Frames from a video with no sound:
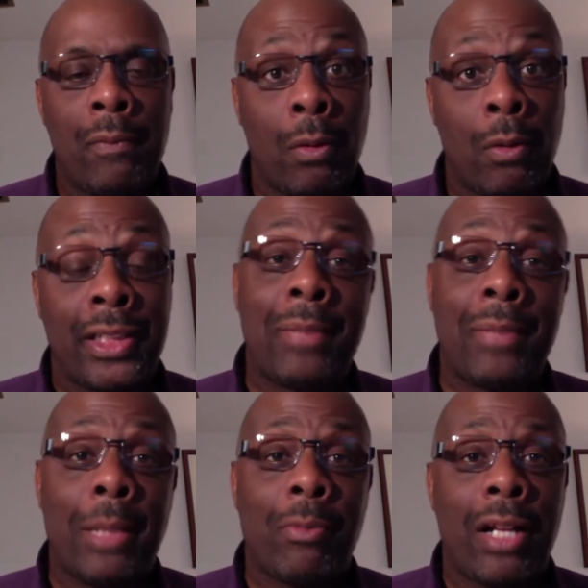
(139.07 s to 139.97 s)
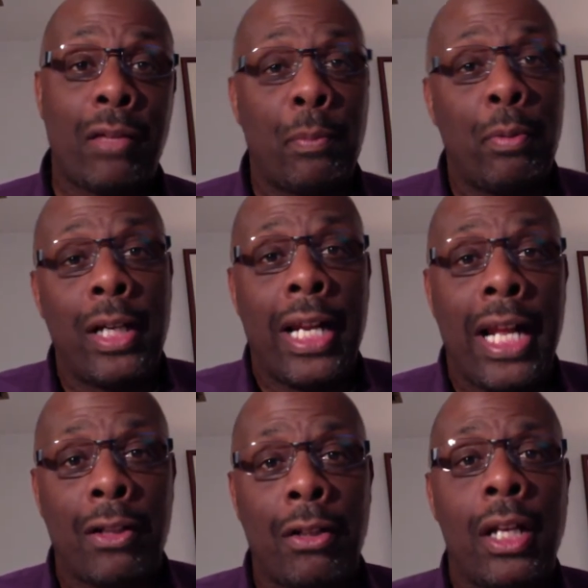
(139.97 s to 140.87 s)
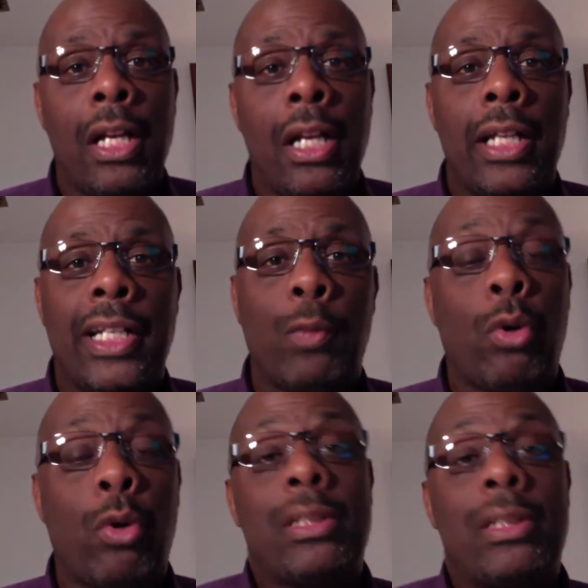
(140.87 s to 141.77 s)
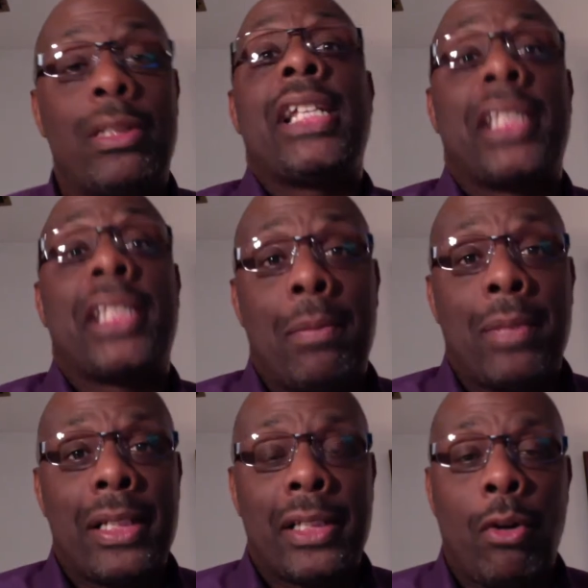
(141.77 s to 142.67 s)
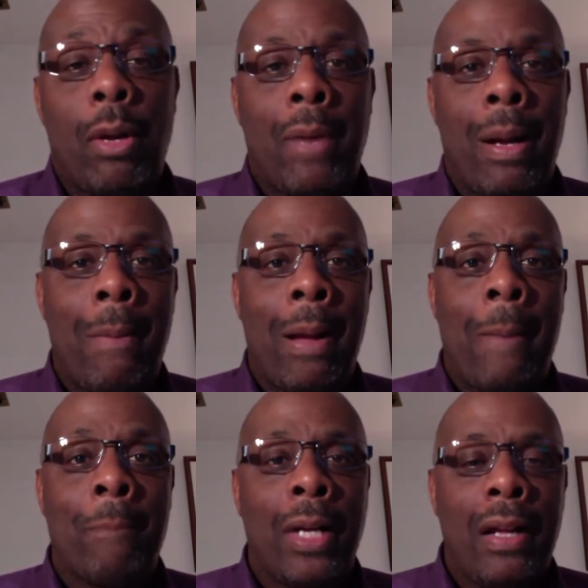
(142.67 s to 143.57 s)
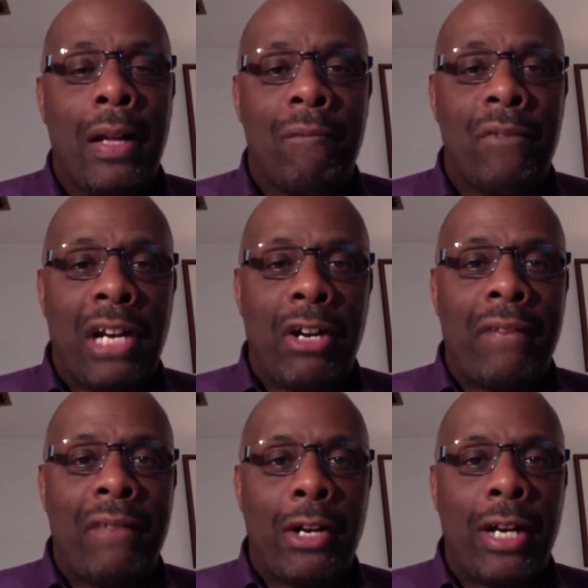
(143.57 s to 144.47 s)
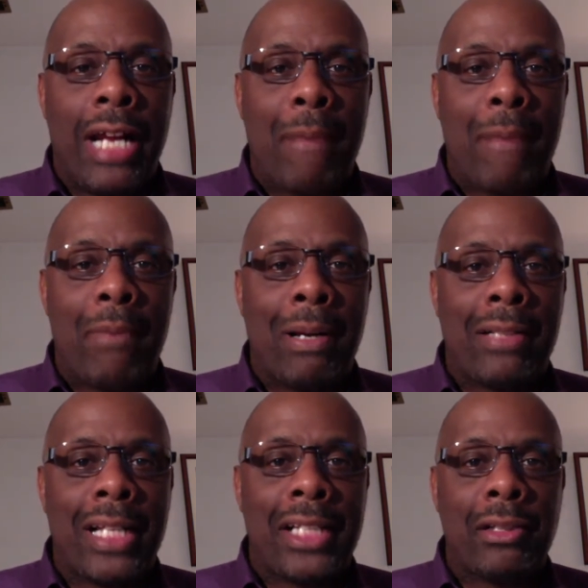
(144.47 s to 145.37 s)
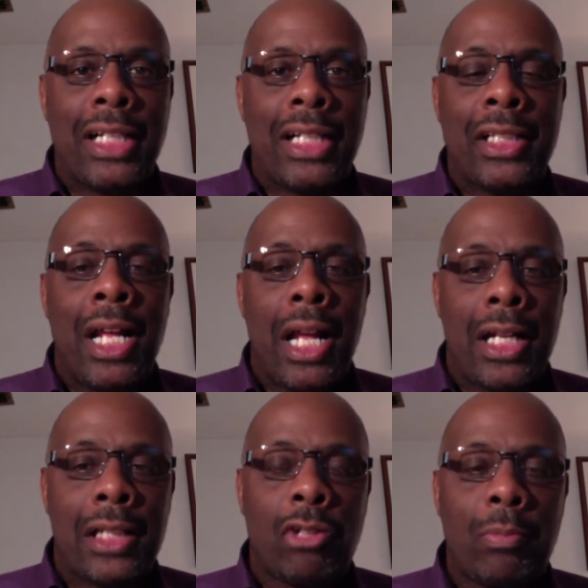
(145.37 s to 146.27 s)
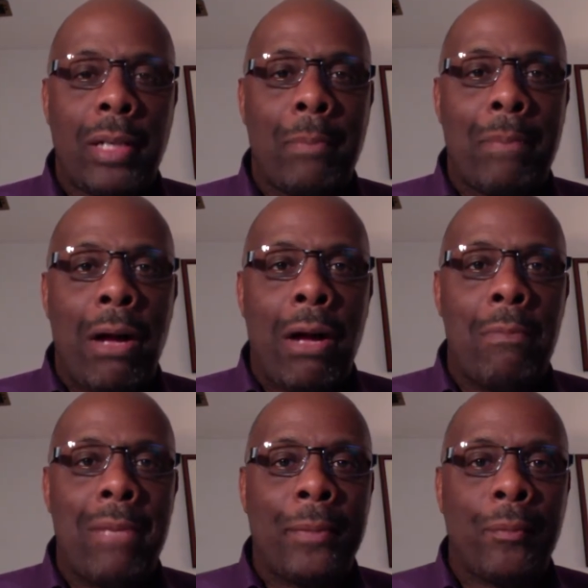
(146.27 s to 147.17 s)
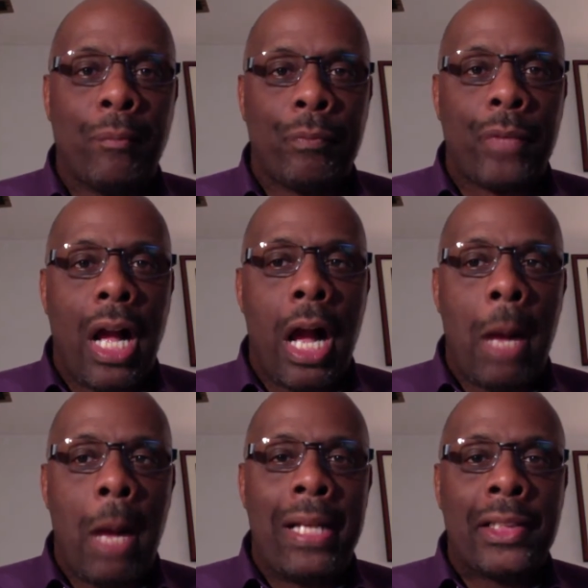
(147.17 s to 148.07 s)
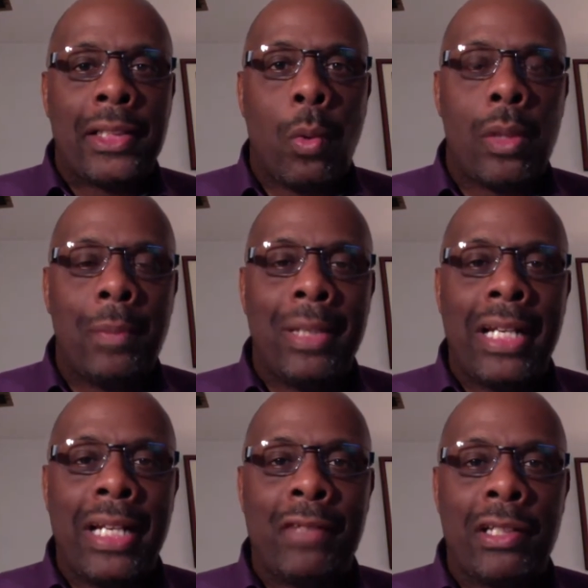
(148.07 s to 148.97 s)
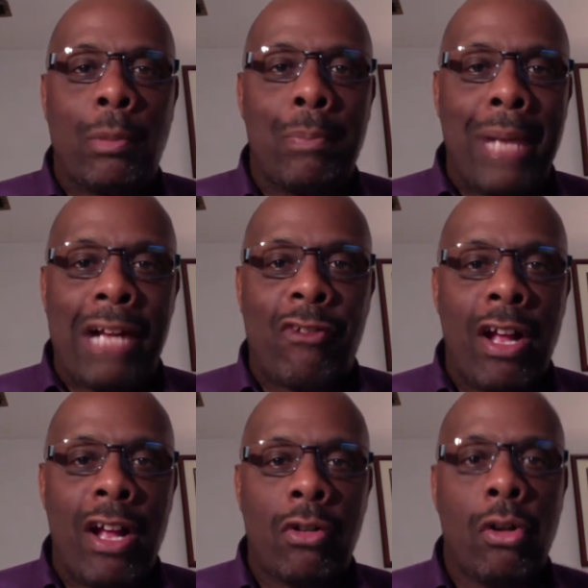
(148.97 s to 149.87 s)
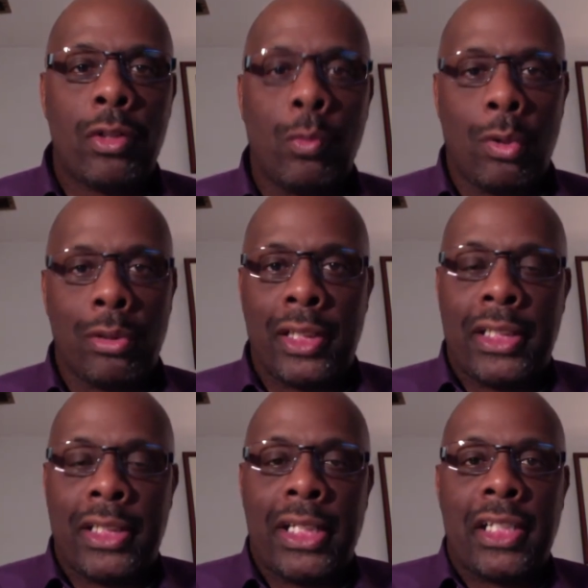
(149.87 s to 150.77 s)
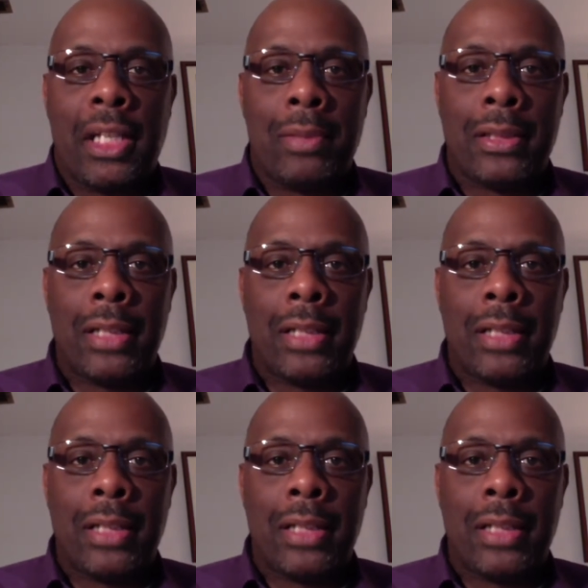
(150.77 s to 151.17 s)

set me up rather for putting together the World Success Summit. So I'm very, very happy about that. So that's a little bit about me. So let me give you a little background on the World Success Summit.